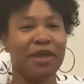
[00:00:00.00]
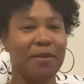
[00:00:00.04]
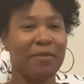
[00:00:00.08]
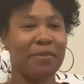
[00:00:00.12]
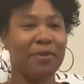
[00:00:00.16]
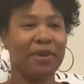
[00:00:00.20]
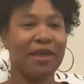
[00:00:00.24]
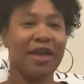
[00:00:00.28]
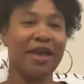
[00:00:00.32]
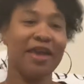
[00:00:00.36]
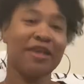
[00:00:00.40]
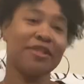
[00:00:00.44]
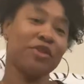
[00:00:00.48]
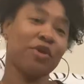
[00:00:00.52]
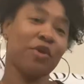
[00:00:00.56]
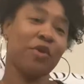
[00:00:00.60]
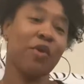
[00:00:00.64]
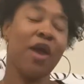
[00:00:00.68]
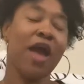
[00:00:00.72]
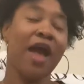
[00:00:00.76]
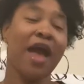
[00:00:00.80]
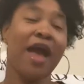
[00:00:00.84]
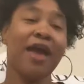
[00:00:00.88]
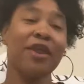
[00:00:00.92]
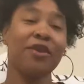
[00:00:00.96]
blah. So
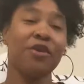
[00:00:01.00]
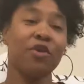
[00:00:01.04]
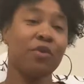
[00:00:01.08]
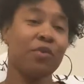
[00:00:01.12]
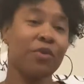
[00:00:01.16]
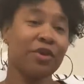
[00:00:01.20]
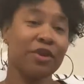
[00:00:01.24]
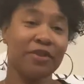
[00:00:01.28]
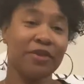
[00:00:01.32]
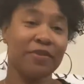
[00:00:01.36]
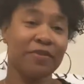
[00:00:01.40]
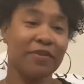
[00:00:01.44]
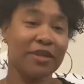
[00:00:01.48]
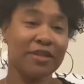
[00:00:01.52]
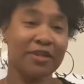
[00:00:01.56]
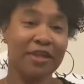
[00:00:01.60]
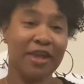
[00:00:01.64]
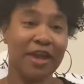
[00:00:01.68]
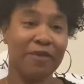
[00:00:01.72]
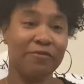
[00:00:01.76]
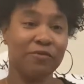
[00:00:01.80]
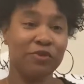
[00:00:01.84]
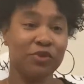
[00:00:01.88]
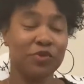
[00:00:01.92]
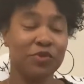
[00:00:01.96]
I know one of the things I
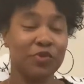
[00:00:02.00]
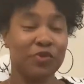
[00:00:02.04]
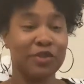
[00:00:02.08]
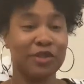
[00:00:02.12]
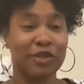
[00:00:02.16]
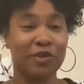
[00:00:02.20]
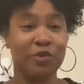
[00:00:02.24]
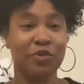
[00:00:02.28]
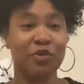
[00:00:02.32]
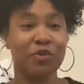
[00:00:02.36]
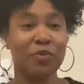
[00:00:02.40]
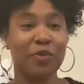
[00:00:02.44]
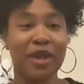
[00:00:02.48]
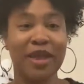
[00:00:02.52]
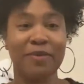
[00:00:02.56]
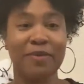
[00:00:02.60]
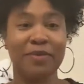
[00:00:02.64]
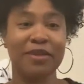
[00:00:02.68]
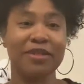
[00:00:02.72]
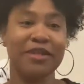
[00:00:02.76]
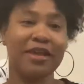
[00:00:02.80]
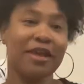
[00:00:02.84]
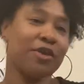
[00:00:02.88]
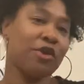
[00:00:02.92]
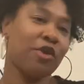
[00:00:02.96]
have to do is lose weight
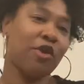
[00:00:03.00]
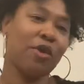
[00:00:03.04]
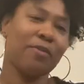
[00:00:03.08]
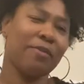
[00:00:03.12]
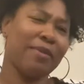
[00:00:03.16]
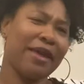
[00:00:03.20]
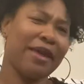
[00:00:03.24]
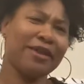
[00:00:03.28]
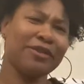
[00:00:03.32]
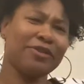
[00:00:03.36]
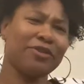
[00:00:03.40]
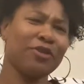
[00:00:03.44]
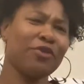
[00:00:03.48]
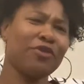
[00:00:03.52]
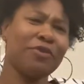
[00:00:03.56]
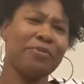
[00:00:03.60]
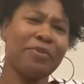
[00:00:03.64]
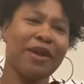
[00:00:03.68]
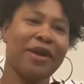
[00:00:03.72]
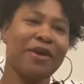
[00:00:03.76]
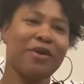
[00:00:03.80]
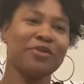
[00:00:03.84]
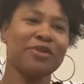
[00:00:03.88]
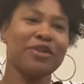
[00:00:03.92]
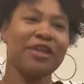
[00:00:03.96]
because I know I'm like 30
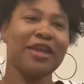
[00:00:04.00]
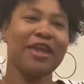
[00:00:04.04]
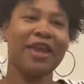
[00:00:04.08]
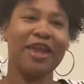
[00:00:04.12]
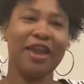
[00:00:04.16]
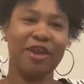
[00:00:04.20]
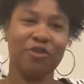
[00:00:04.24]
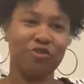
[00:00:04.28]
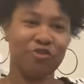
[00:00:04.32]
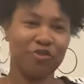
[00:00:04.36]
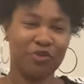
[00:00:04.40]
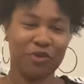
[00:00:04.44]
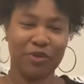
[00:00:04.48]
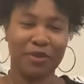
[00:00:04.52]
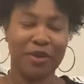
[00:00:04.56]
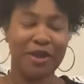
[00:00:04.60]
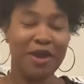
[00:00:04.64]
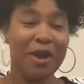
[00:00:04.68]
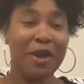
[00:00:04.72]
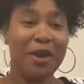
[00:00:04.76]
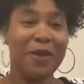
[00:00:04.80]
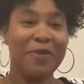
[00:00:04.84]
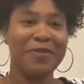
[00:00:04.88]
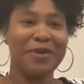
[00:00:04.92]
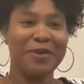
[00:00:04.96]
pounds extra
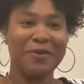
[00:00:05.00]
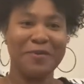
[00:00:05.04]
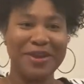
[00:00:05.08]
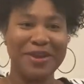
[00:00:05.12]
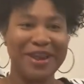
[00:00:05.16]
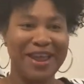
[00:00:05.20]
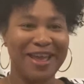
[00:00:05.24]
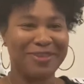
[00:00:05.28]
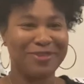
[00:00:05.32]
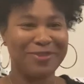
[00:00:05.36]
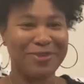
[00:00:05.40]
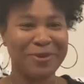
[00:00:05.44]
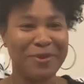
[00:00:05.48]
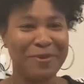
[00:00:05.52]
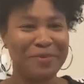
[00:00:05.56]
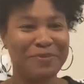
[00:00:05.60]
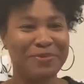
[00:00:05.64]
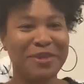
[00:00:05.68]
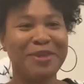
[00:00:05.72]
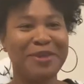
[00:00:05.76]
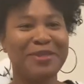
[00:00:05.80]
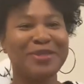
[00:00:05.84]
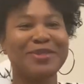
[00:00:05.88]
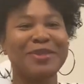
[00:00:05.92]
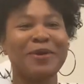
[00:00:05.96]
than what I should
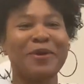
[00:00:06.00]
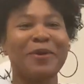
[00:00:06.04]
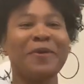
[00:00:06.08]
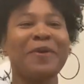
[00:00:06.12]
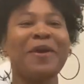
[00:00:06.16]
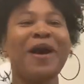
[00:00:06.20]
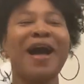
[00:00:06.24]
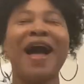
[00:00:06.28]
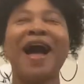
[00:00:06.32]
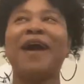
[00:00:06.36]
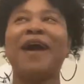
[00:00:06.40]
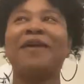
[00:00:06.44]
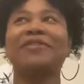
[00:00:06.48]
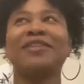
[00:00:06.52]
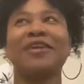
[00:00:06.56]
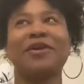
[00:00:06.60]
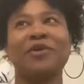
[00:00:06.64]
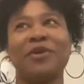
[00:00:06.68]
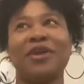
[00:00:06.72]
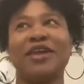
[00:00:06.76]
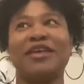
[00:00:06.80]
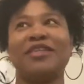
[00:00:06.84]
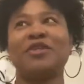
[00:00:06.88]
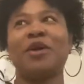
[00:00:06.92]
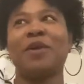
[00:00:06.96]
be. So I was like,
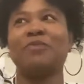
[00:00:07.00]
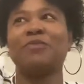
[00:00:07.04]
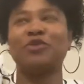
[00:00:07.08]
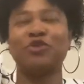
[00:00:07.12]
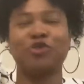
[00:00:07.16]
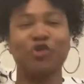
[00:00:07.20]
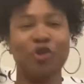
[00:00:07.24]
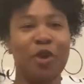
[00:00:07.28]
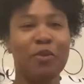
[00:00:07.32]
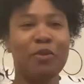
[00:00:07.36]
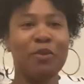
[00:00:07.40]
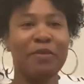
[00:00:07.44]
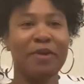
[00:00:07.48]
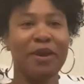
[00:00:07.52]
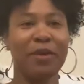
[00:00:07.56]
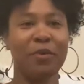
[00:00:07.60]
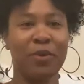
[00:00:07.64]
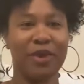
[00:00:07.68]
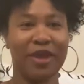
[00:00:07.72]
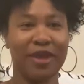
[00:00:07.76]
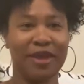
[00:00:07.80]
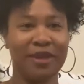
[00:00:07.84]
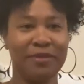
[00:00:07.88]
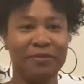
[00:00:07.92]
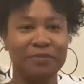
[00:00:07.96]
okay, so I'm going to start with my
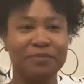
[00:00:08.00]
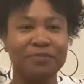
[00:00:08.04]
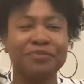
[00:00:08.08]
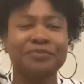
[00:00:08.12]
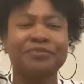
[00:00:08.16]
weight,